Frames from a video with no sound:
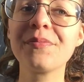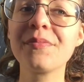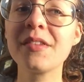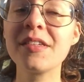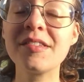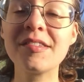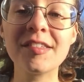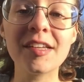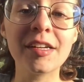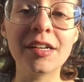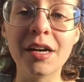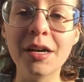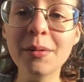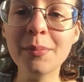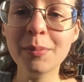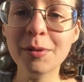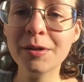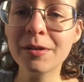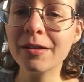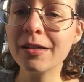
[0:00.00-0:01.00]
set
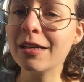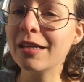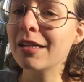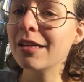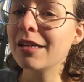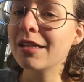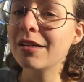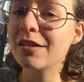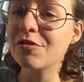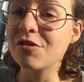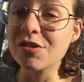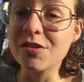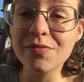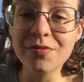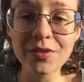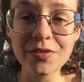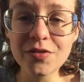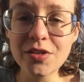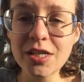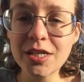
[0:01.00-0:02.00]
up. Just
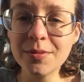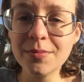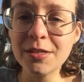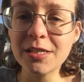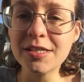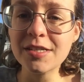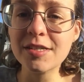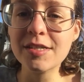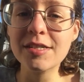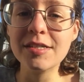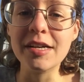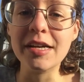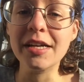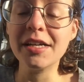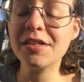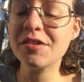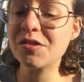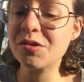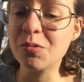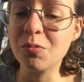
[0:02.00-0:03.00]
15 minutes a
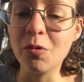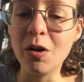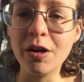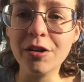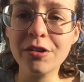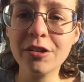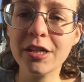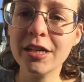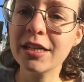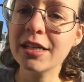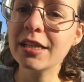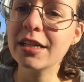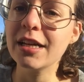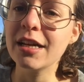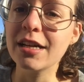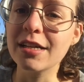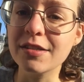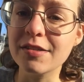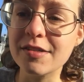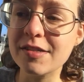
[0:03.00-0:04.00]
day to water it
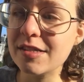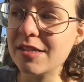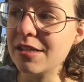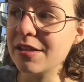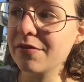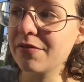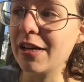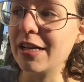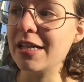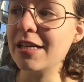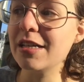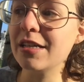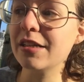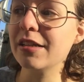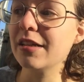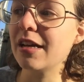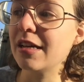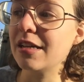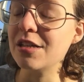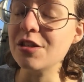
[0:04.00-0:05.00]
and see if
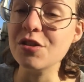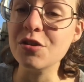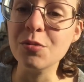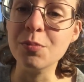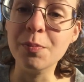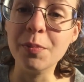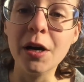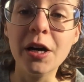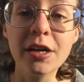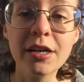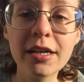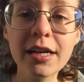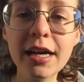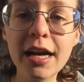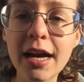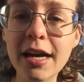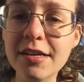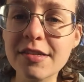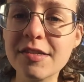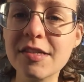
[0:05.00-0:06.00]
any new bug
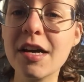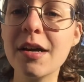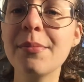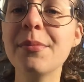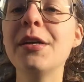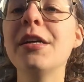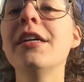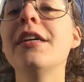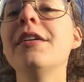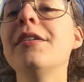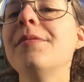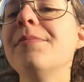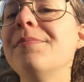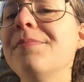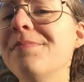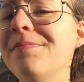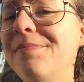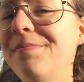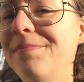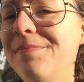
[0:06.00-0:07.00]
has come in
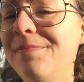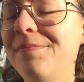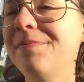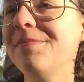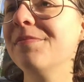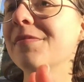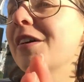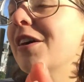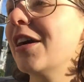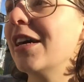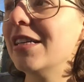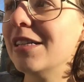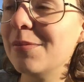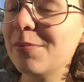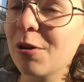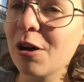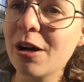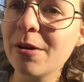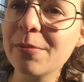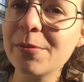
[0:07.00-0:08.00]
or any
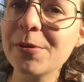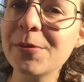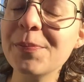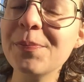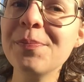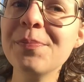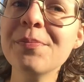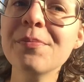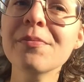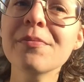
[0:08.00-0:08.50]
problem.